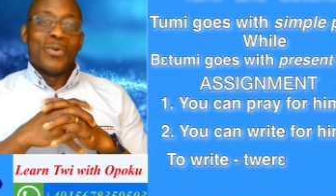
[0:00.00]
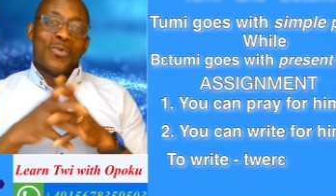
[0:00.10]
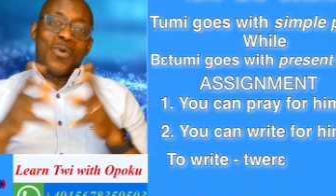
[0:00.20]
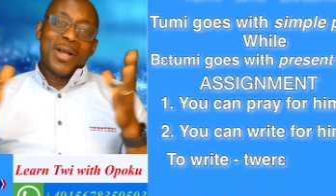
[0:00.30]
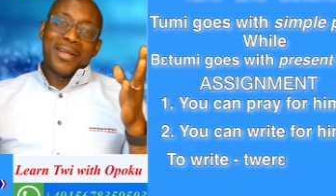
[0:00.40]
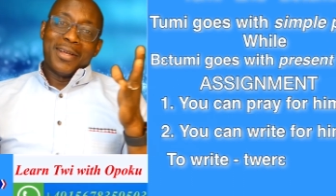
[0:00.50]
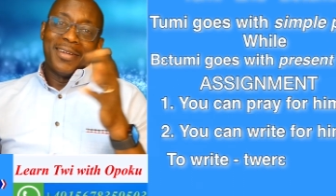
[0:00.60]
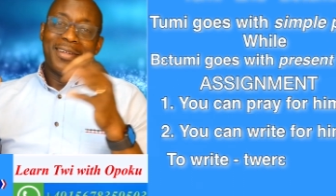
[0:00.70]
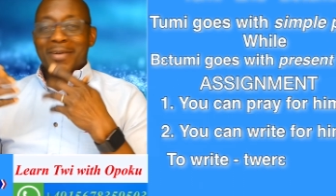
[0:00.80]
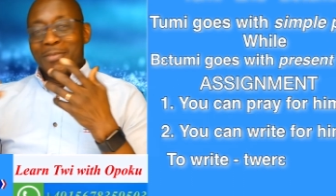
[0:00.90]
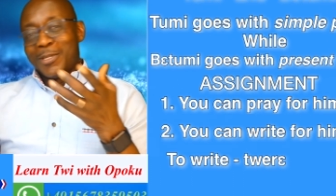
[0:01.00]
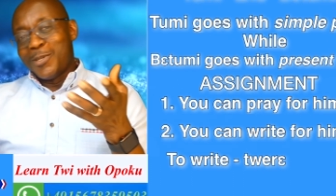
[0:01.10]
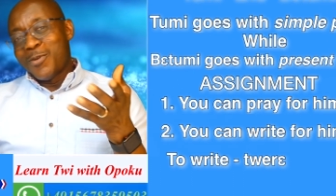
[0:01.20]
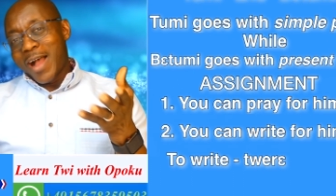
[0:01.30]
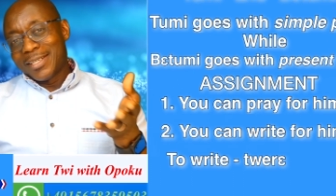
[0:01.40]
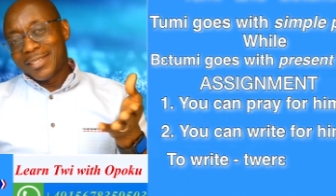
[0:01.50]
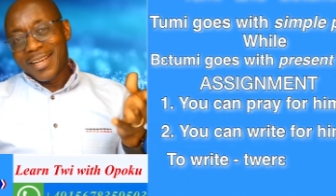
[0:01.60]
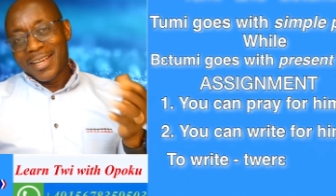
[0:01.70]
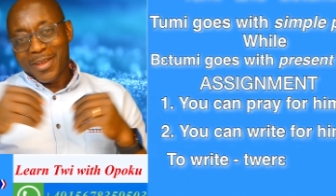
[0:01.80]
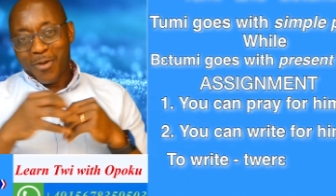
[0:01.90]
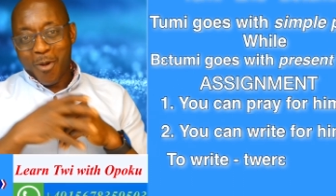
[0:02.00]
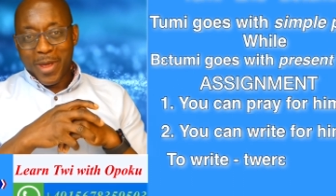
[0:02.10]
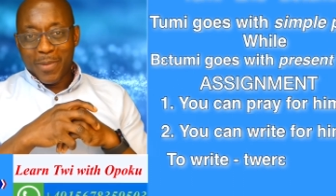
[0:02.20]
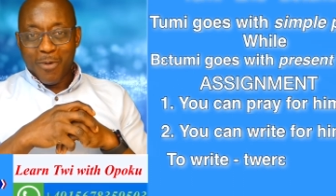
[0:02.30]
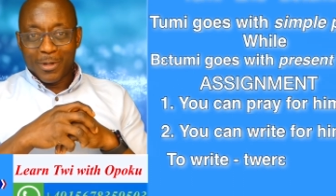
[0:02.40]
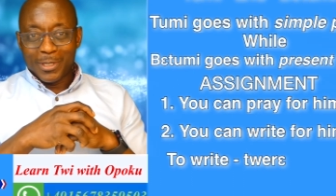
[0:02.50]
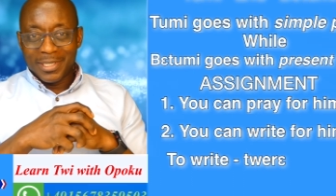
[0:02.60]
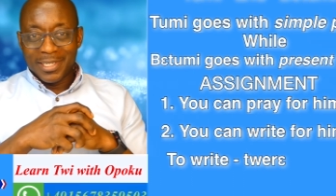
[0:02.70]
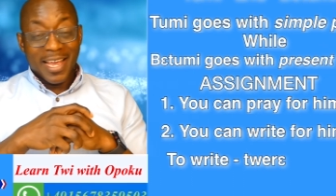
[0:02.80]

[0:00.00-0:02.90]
Well, let me see your answer in the comment box.